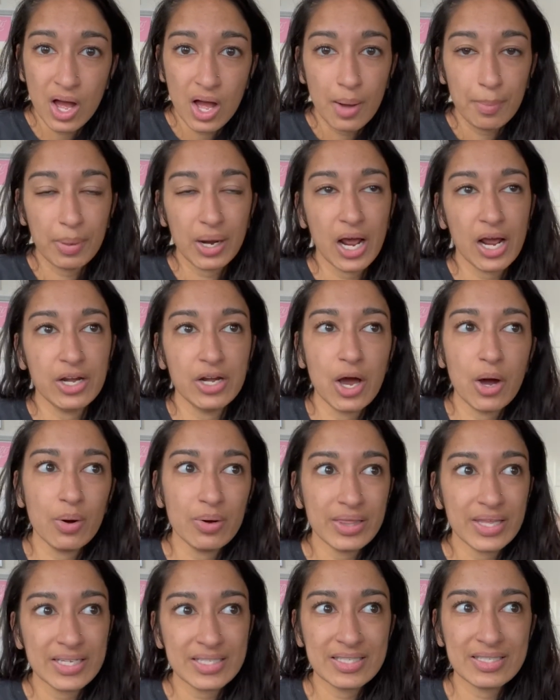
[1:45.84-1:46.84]
but I know
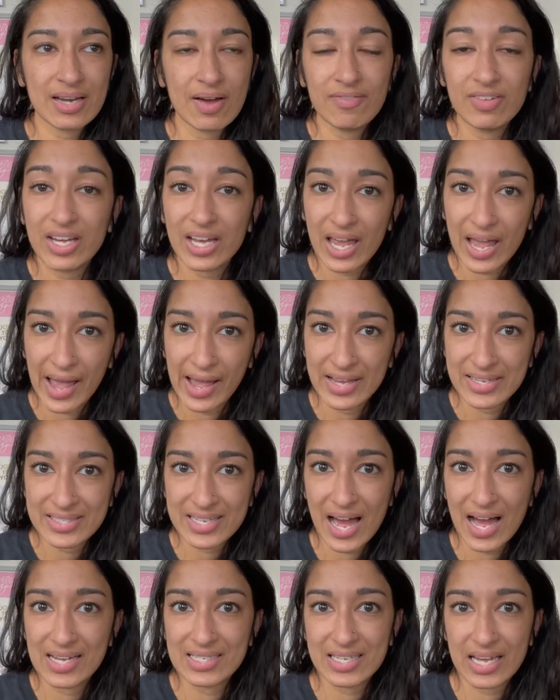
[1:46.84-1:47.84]
that Stephanie Case
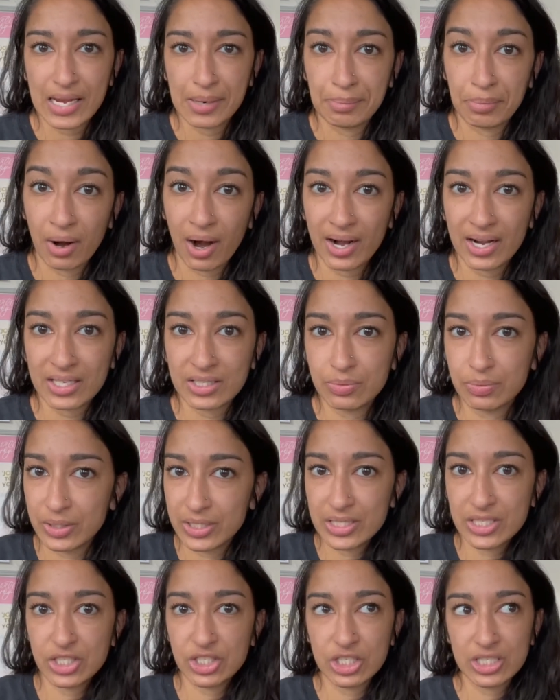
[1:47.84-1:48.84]
has a product
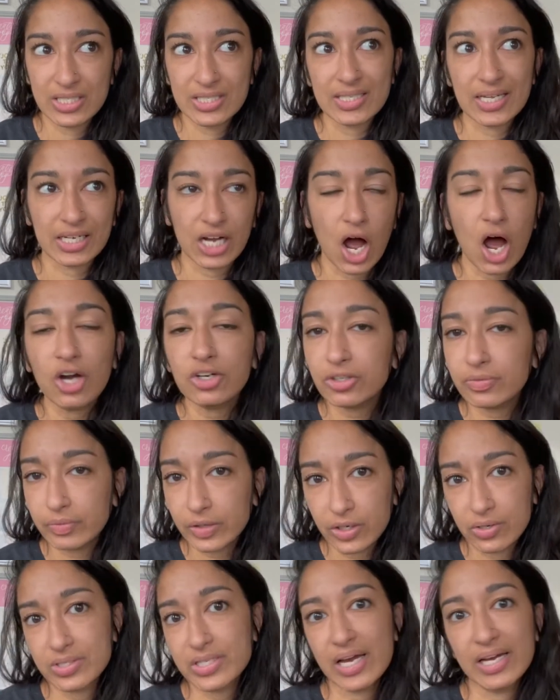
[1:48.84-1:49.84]
which it's like 100
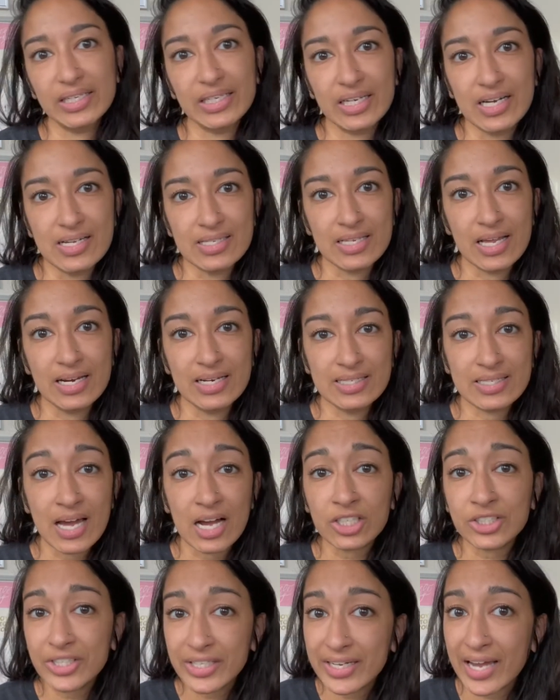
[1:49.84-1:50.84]
Reels ideas, and it's
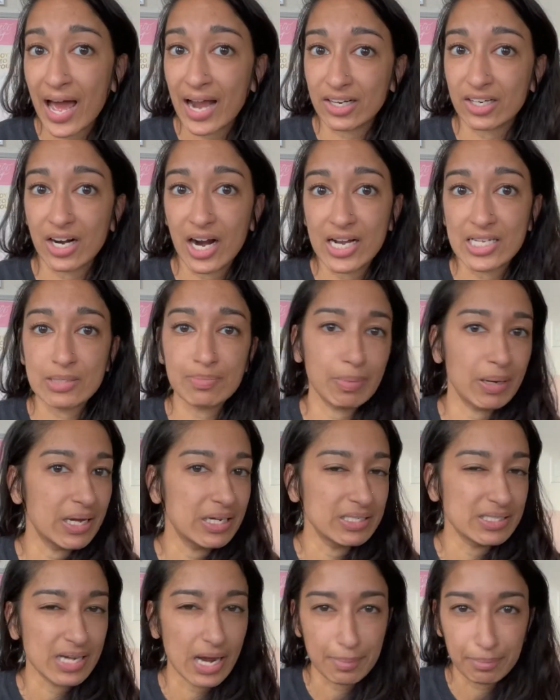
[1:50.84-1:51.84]
actually categorized by
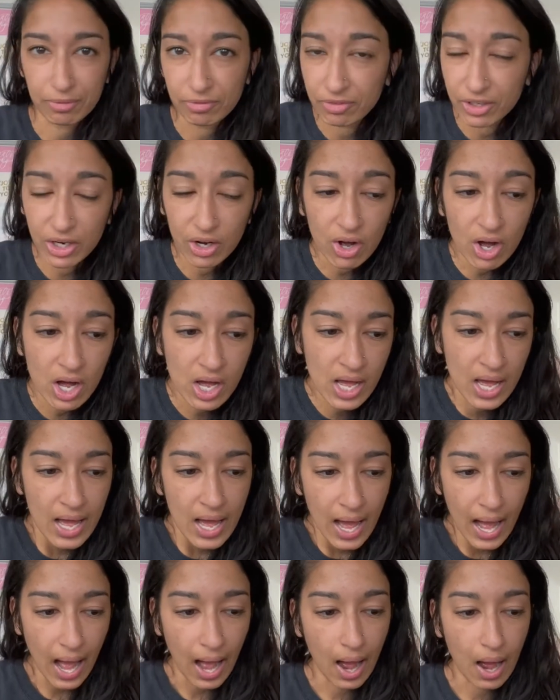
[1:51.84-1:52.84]
type of reel.
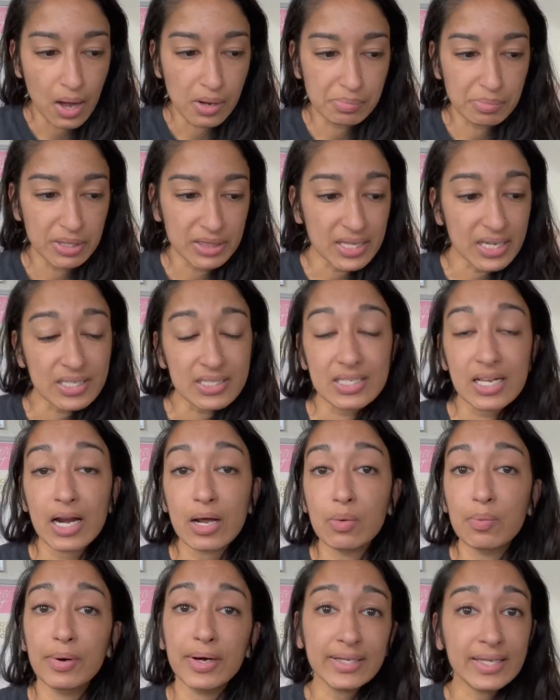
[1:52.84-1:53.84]
But things that I
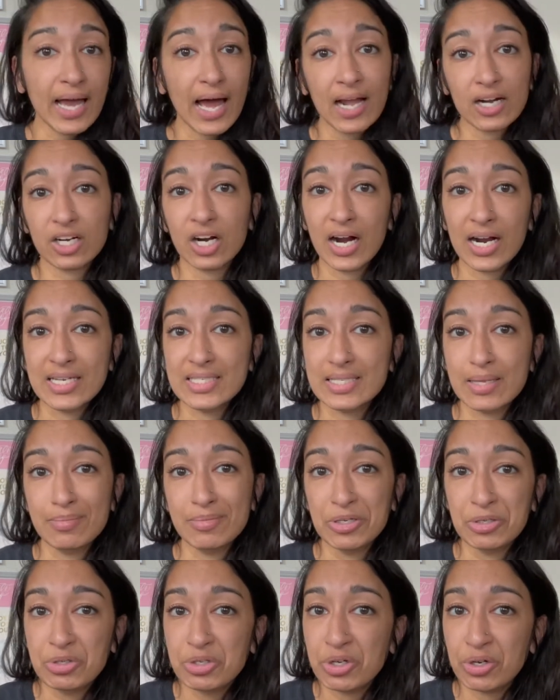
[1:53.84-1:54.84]
would categorize them
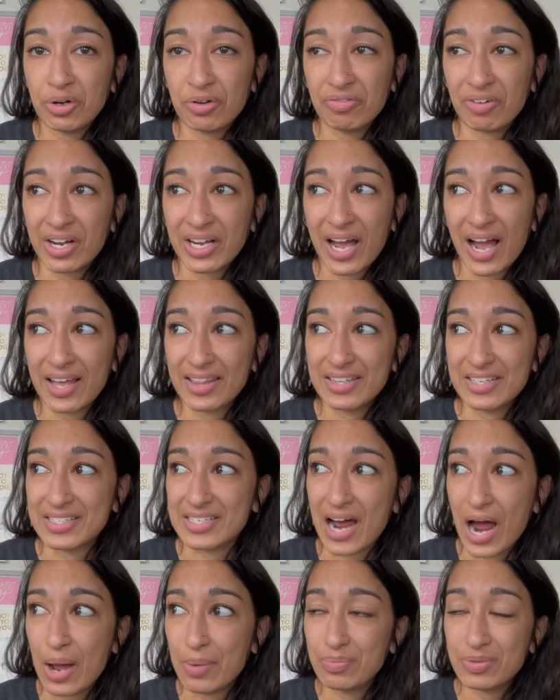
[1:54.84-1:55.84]
into if I had the
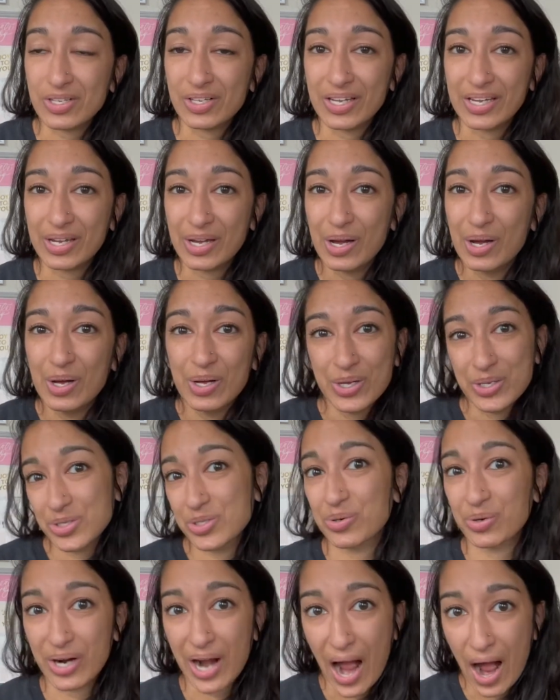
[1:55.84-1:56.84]
time to like
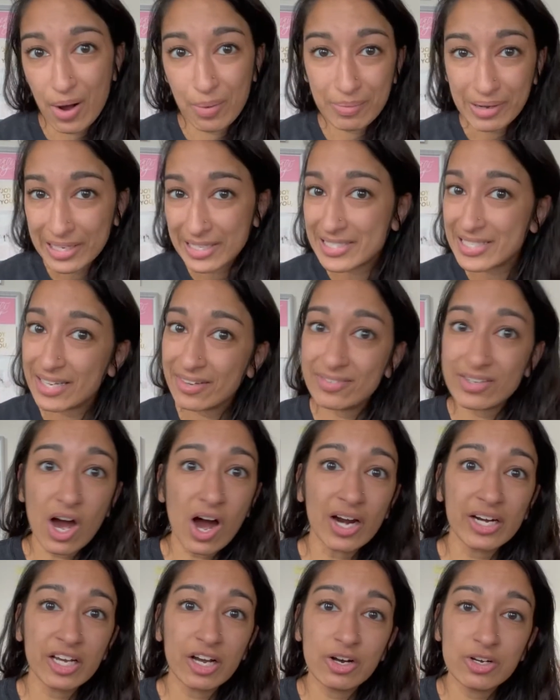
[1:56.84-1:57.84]
sort out my saved
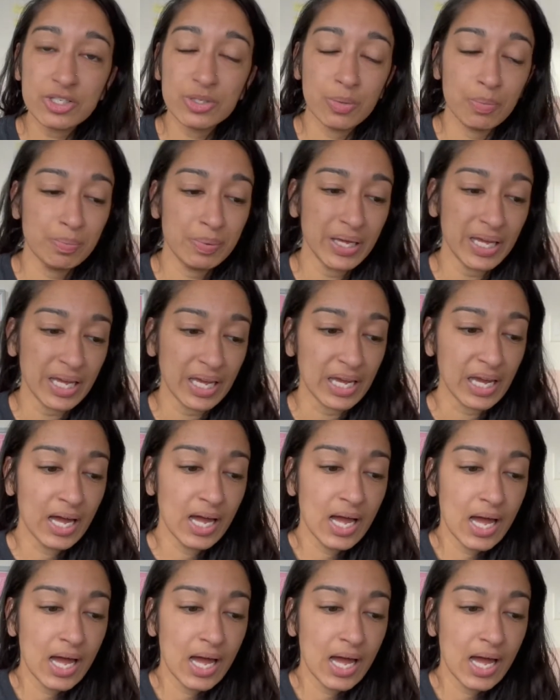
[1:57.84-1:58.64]
audios would be